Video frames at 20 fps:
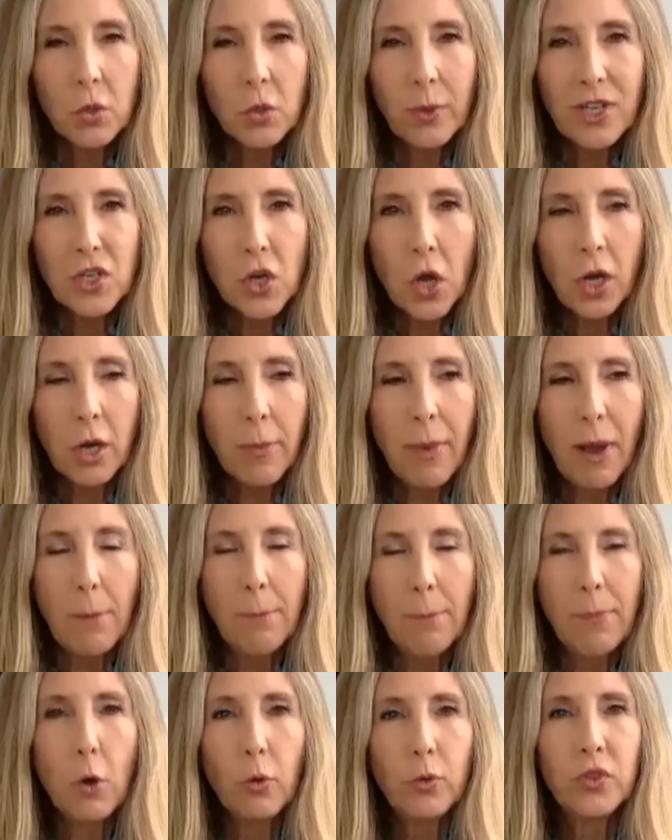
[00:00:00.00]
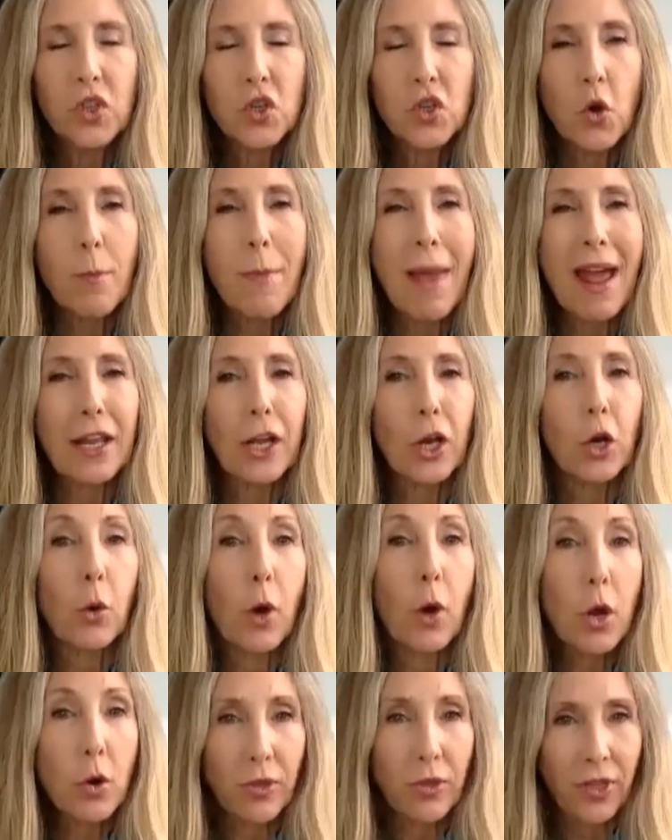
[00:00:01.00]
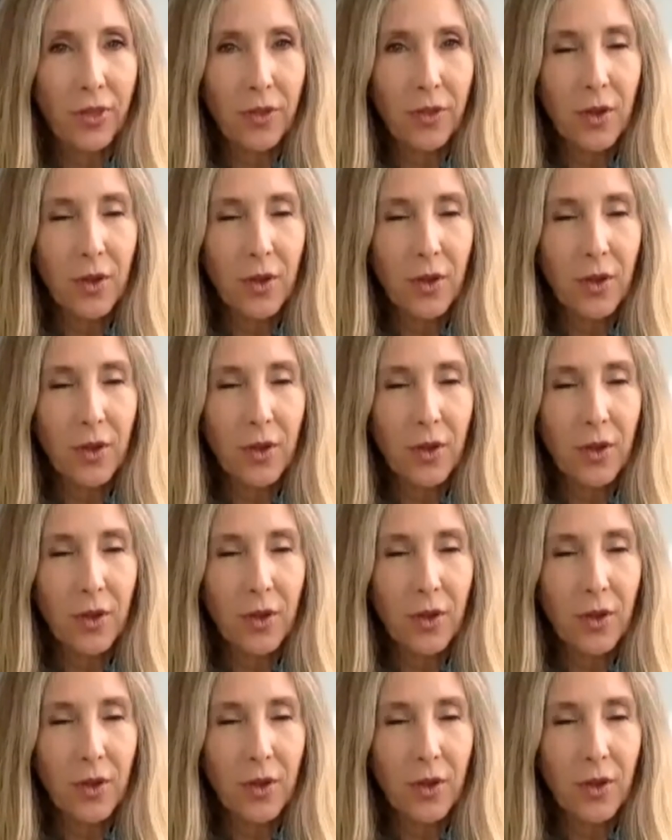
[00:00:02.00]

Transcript: we talk about post-traumatic growth